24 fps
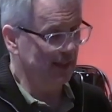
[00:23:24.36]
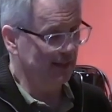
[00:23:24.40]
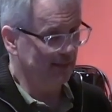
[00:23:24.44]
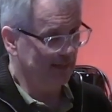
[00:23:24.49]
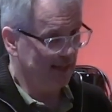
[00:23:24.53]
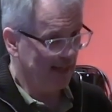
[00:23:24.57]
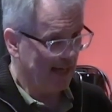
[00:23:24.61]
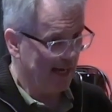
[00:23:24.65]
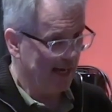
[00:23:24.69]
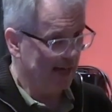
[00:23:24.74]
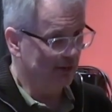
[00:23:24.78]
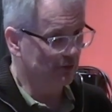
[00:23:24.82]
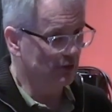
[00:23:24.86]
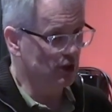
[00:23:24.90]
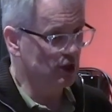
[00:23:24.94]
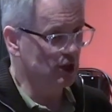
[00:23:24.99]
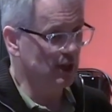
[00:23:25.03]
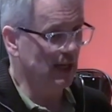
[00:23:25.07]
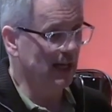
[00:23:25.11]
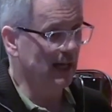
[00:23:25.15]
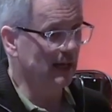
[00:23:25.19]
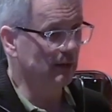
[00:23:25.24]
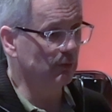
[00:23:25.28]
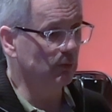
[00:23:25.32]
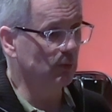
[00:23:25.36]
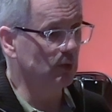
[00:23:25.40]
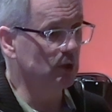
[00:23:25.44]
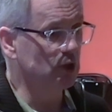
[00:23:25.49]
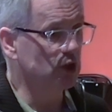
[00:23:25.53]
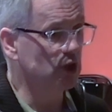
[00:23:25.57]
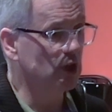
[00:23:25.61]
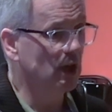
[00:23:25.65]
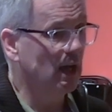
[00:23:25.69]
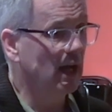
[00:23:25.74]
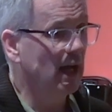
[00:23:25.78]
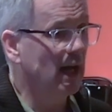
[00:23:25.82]
in the Irish
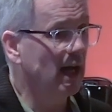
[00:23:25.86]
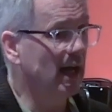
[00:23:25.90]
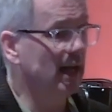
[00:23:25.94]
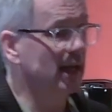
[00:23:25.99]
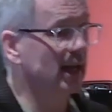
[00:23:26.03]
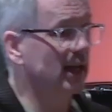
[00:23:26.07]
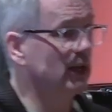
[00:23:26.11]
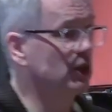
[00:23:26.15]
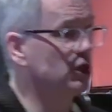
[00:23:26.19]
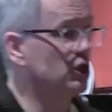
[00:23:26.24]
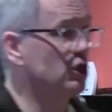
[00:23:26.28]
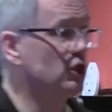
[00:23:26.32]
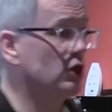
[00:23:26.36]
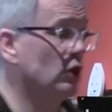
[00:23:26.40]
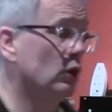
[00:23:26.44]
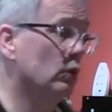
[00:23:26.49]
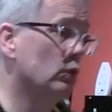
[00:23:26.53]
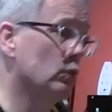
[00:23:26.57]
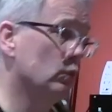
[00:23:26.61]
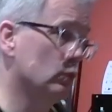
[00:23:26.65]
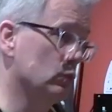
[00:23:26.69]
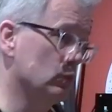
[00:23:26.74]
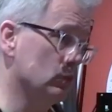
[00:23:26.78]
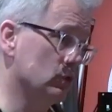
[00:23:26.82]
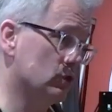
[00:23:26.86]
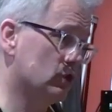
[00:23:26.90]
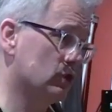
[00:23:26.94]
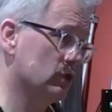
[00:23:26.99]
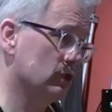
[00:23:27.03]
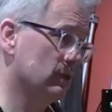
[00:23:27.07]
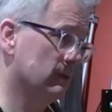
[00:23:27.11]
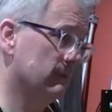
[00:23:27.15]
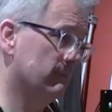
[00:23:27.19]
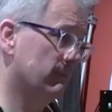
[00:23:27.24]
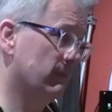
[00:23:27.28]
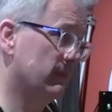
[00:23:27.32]
language, and I
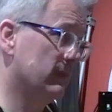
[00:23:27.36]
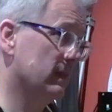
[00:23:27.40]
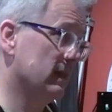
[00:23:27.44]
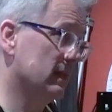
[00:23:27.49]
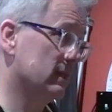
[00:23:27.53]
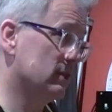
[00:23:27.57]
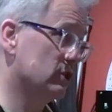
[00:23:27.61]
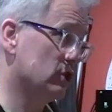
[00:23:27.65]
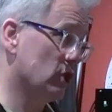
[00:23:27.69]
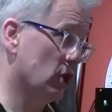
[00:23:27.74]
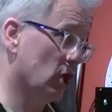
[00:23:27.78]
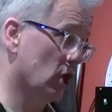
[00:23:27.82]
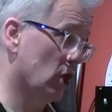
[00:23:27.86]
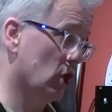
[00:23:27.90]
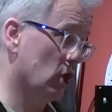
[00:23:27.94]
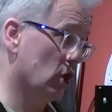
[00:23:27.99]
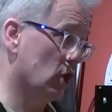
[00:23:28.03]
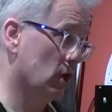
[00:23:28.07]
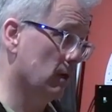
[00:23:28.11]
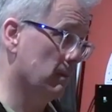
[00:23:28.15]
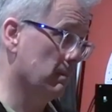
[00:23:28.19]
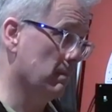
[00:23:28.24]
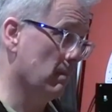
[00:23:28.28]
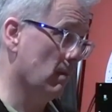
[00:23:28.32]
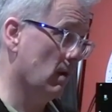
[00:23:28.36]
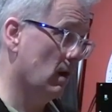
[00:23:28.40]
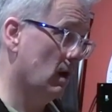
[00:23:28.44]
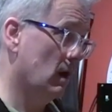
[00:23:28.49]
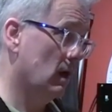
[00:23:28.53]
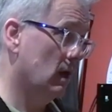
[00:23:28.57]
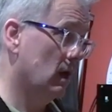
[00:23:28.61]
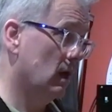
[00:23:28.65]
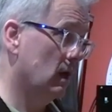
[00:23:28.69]
chose the term